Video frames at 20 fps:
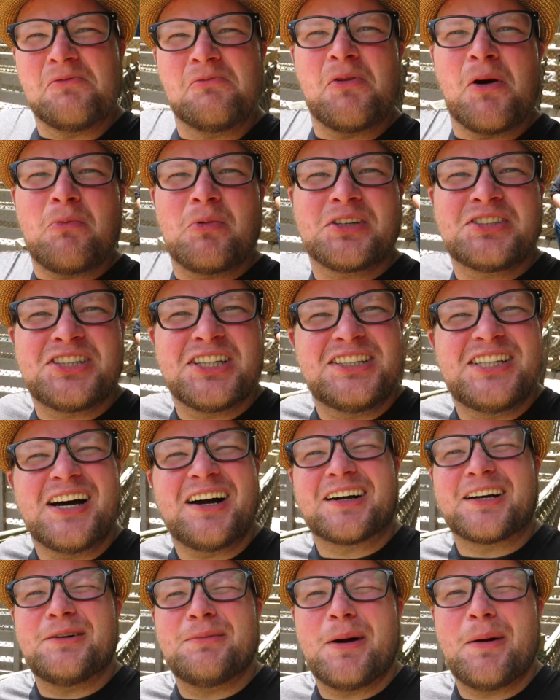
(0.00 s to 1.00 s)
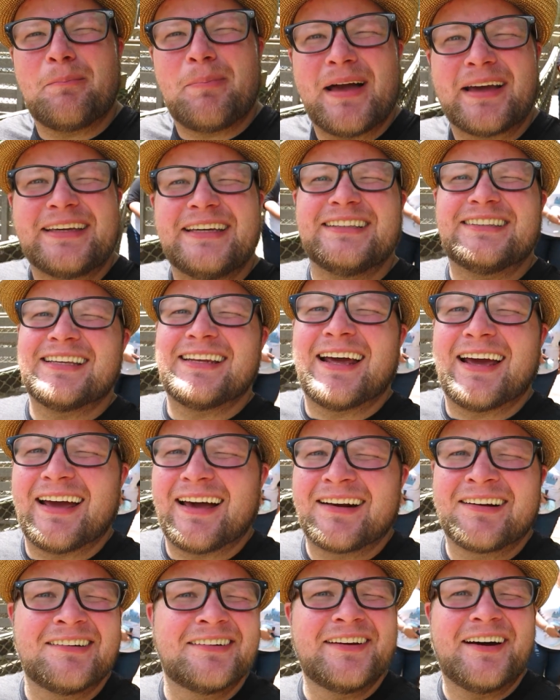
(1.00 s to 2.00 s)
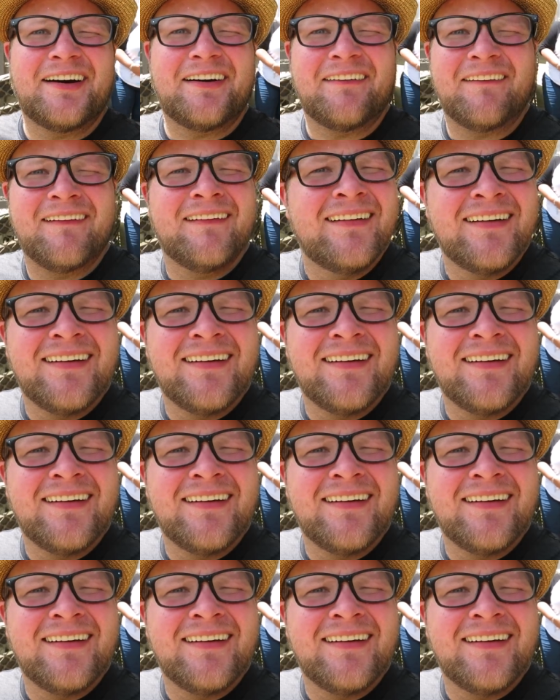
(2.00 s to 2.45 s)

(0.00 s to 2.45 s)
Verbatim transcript: What was she talking about Becky today? I don't know.